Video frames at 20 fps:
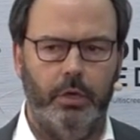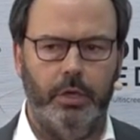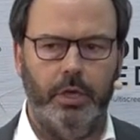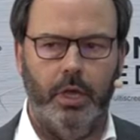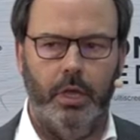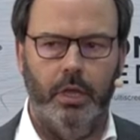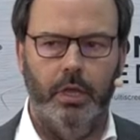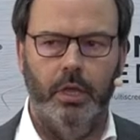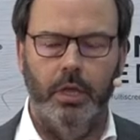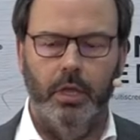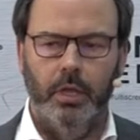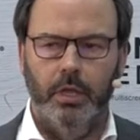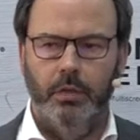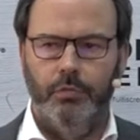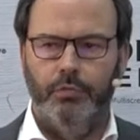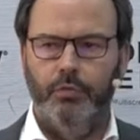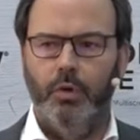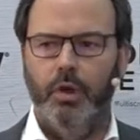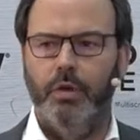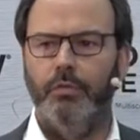okay?
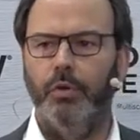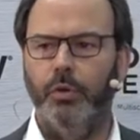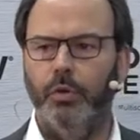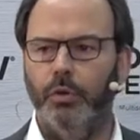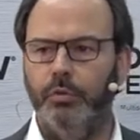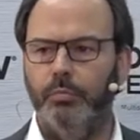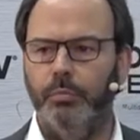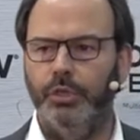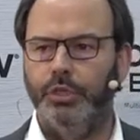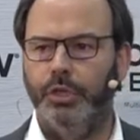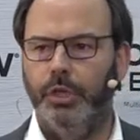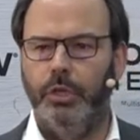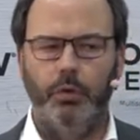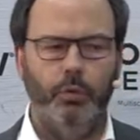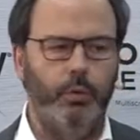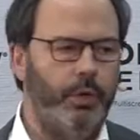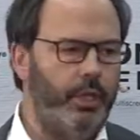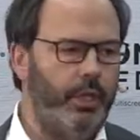If you have a good machine with a